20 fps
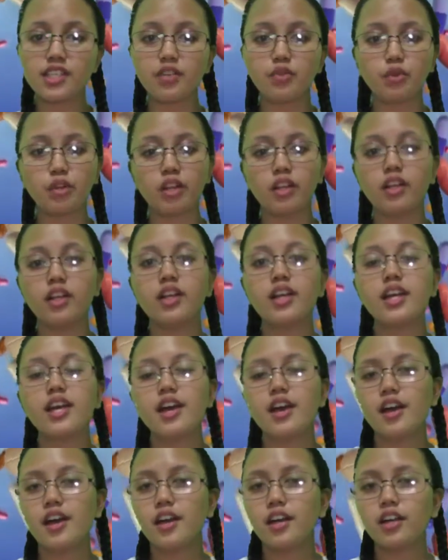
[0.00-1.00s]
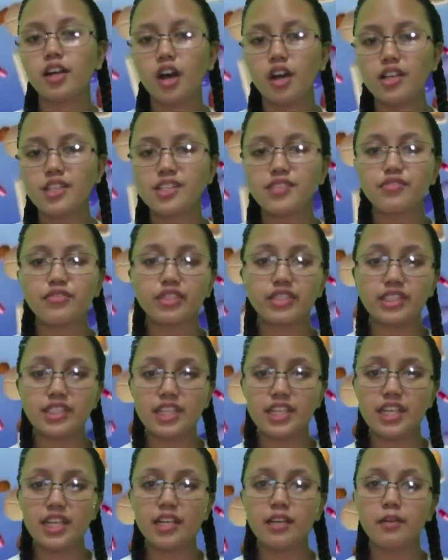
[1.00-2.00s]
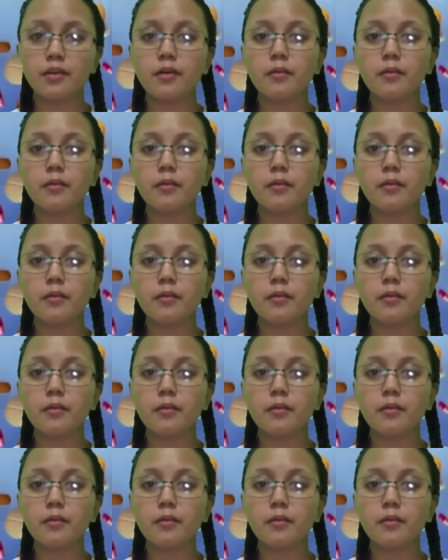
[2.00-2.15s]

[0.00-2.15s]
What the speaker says: it will cause fatigue,